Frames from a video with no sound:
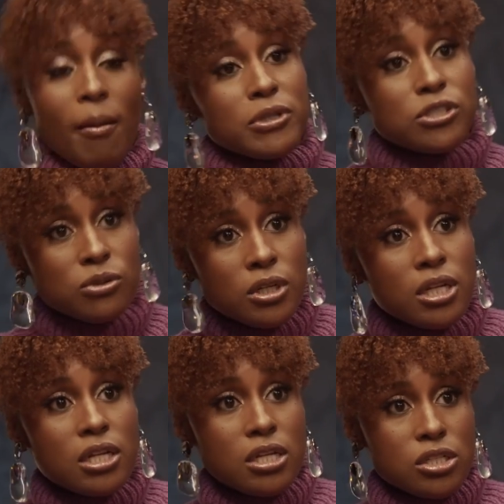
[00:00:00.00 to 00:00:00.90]

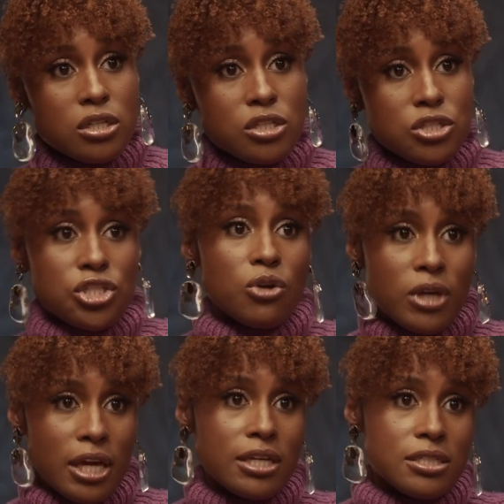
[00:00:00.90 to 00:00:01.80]
opportunity to
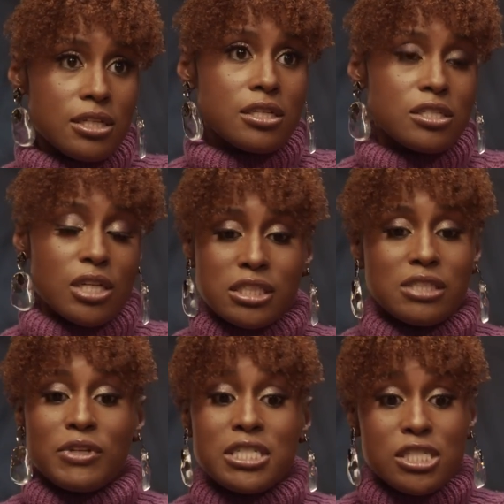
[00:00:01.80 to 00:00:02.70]
showcase this.
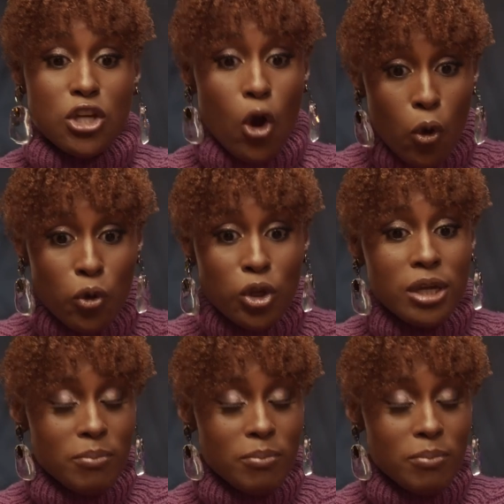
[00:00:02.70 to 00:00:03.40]
Tiffany's the only